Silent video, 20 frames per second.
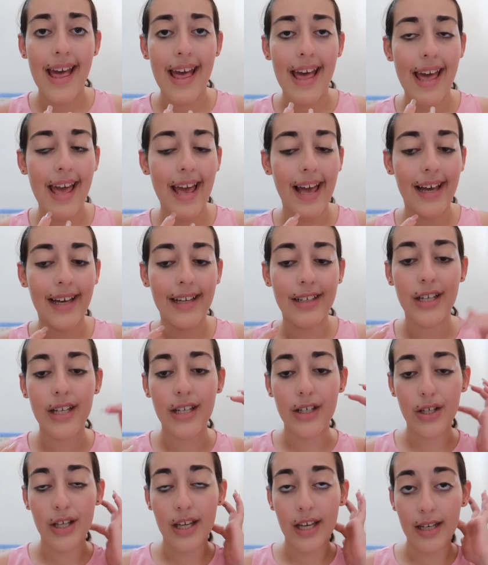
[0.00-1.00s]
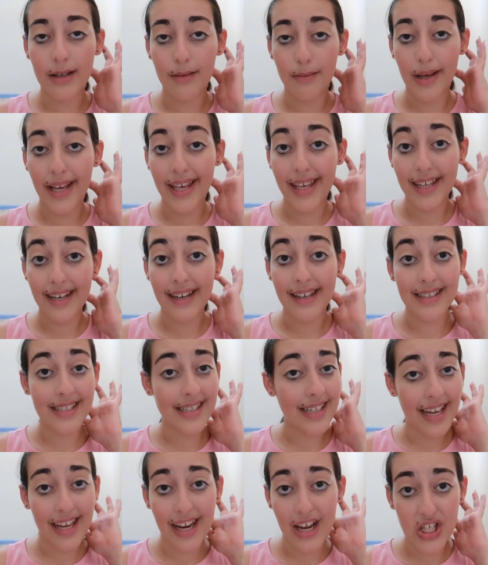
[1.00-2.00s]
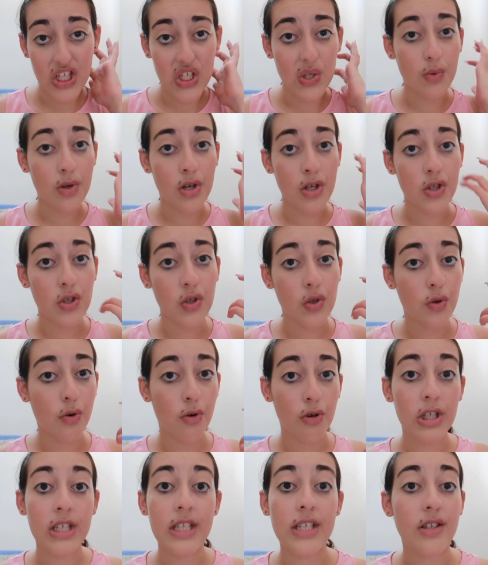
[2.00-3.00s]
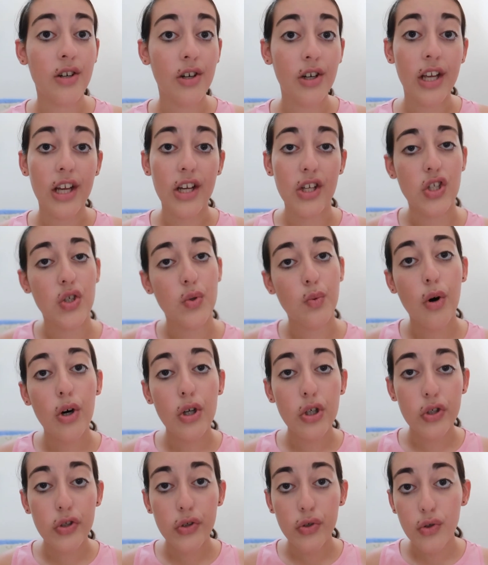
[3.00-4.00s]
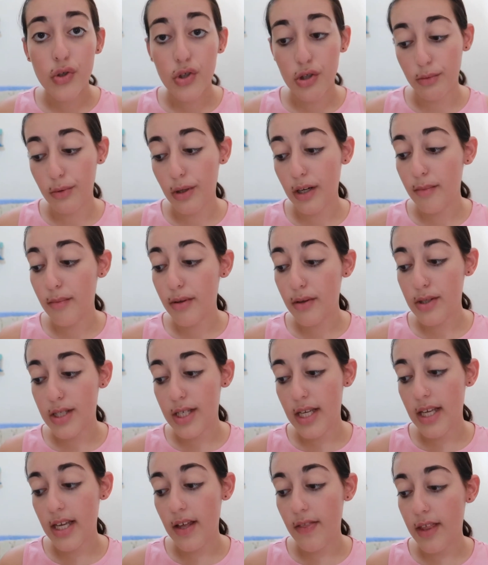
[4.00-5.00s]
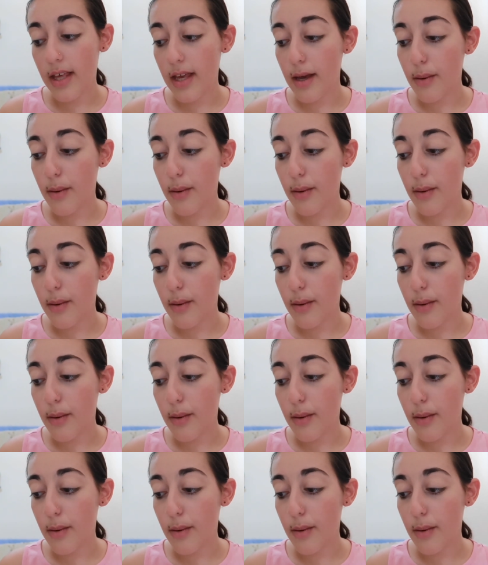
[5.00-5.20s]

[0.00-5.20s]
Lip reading: and you can make it as light as you want to or as dark as you want to. So I'm going to be using the